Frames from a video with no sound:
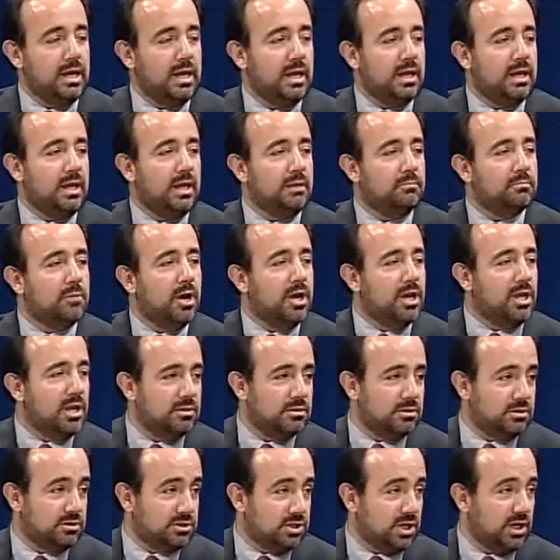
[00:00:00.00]
any
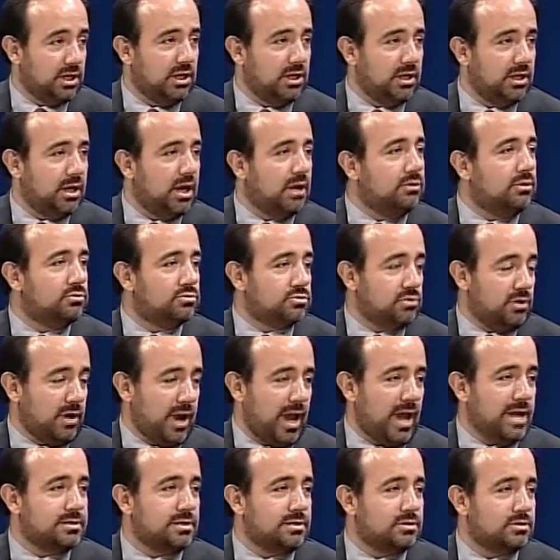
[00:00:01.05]
money in their checking account, those
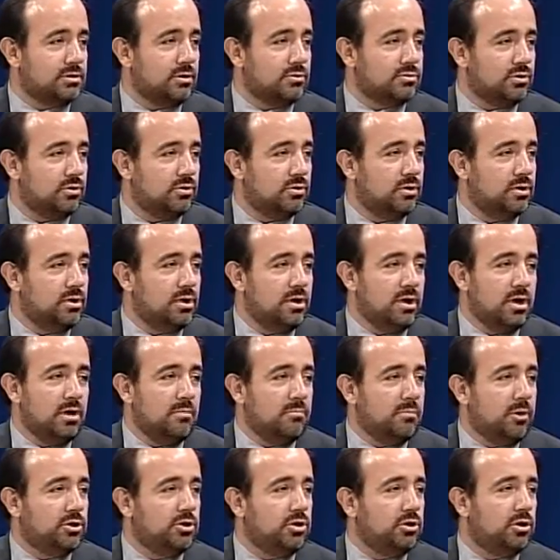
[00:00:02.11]
are assets also.
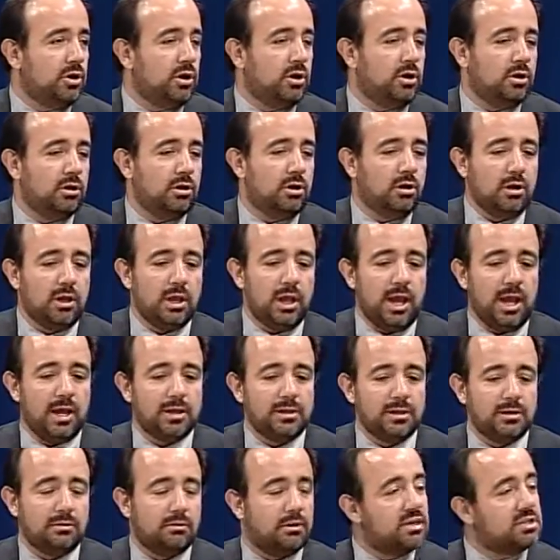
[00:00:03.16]
But you're not going to look
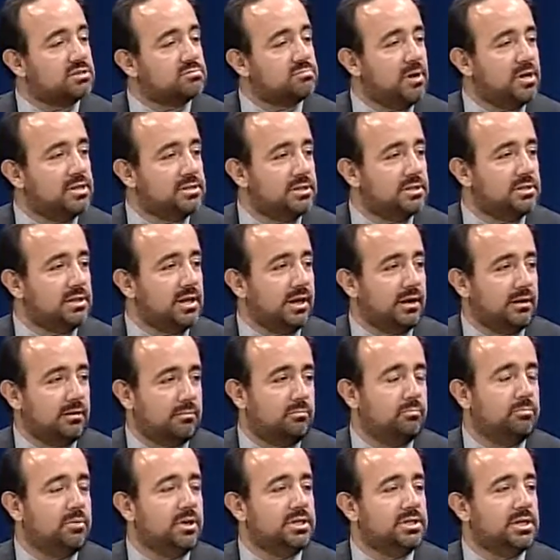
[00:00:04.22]
at their expenses
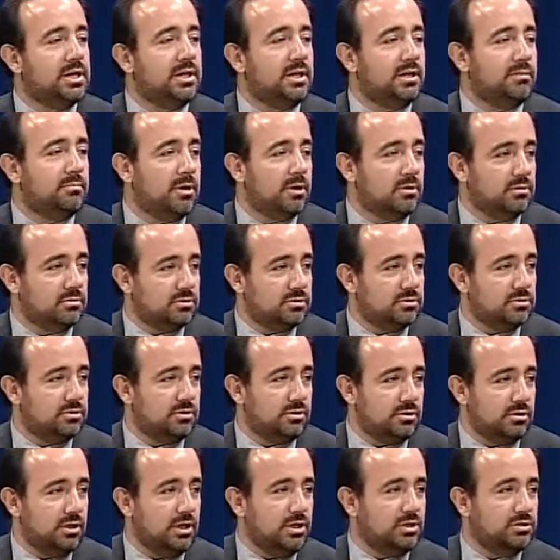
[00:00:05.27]
like PG&E
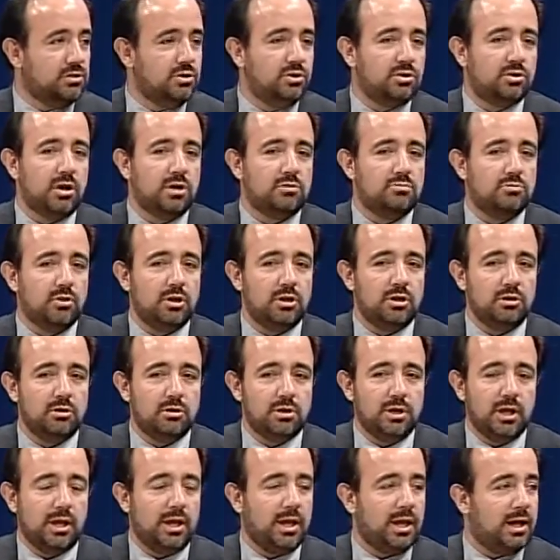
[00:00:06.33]
bills. You're not really
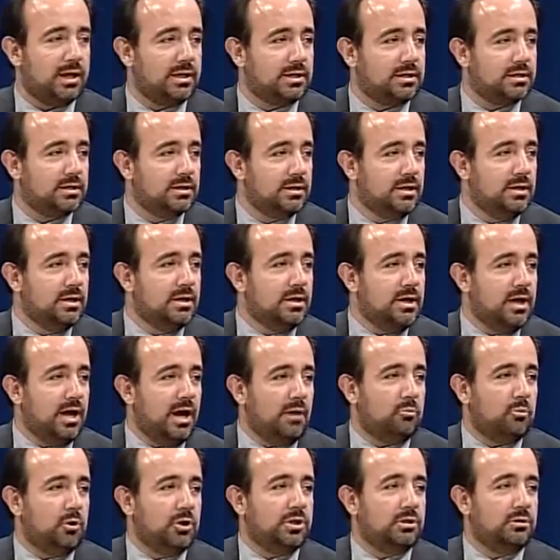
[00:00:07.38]
looking at
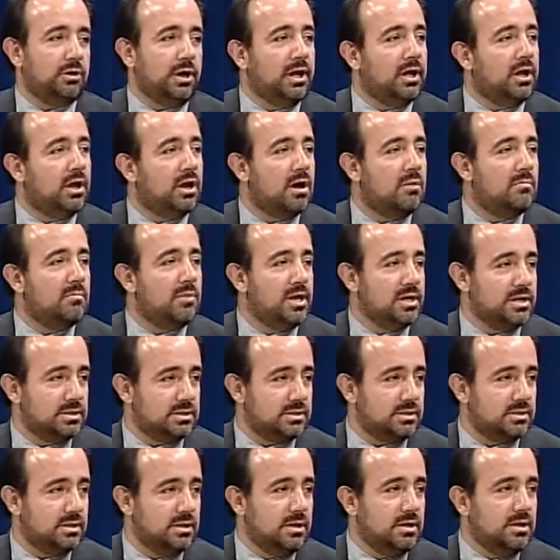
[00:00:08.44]
what their income
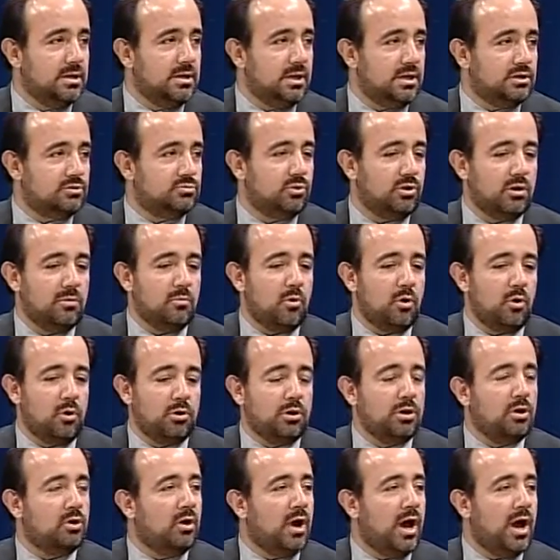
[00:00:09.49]
is. It's really
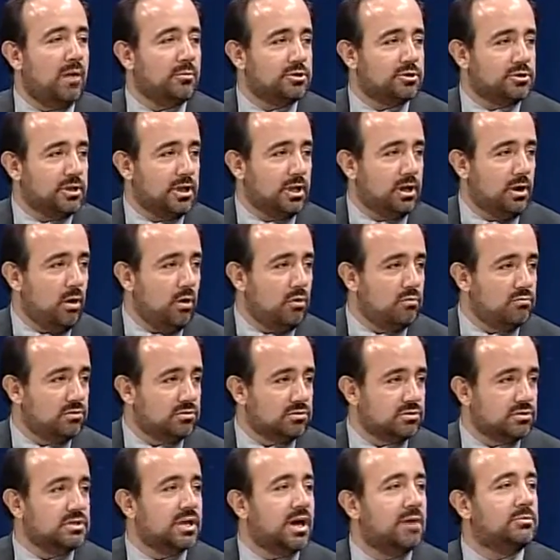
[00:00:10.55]
more, how much they owe
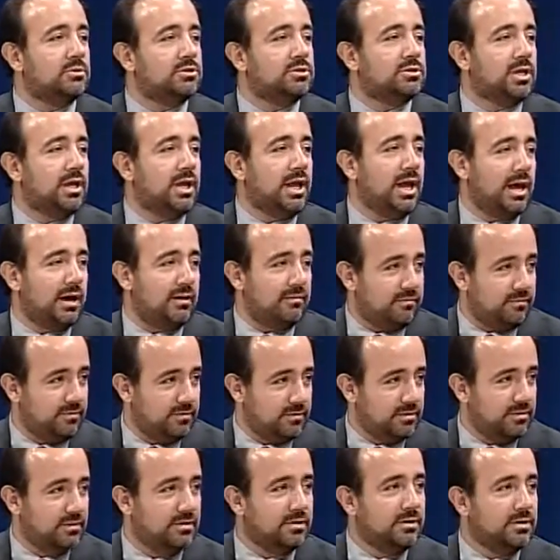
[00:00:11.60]
versus how much they
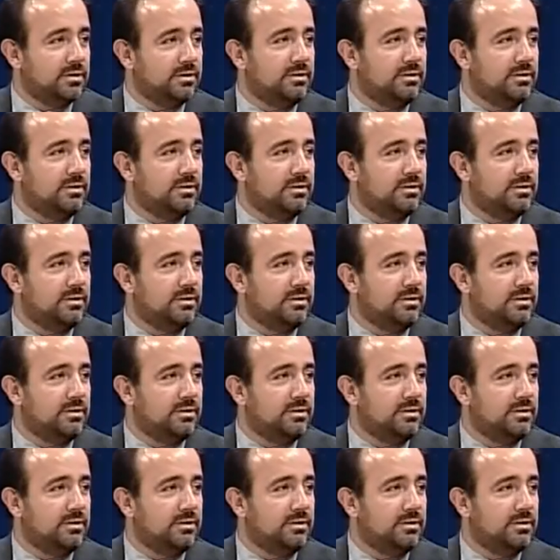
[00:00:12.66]
have.